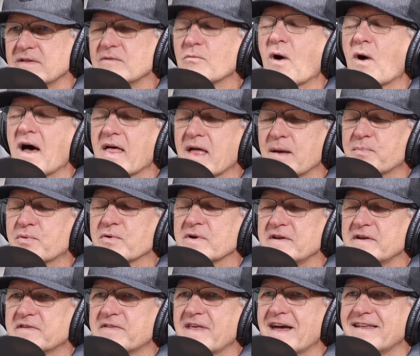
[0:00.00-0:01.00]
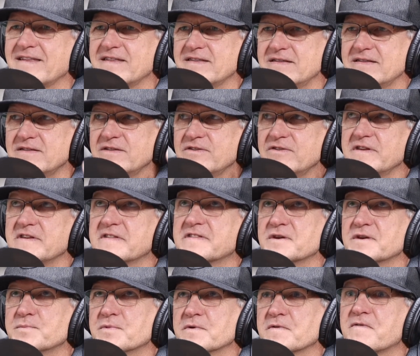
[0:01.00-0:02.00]
While I preach that
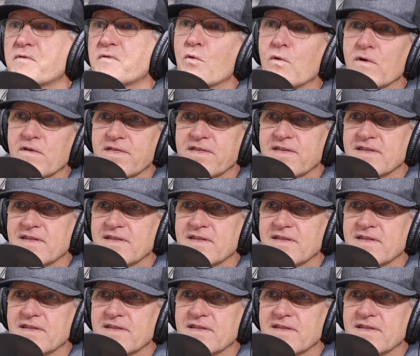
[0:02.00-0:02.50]
December 4th.